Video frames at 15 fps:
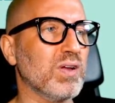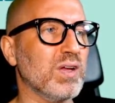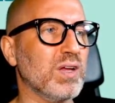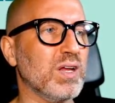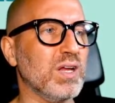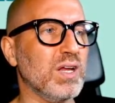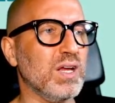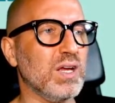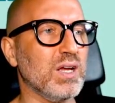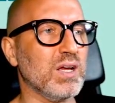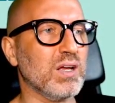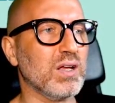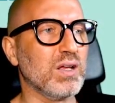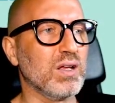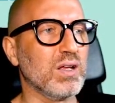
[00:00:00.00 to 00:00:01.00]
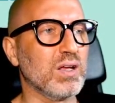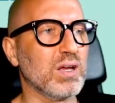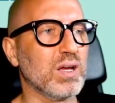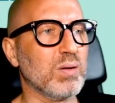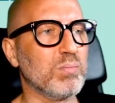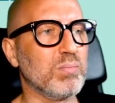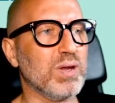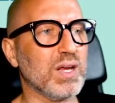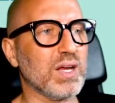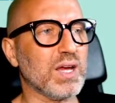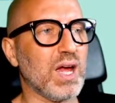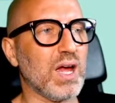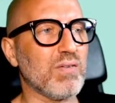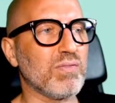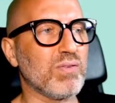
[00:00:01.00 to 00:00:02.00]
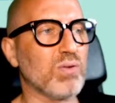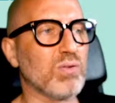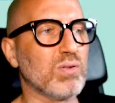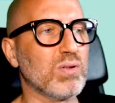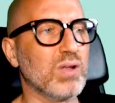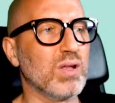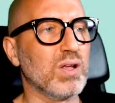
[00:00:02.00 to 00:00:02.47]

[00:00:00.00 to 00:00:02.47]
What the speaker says: here, and being careful.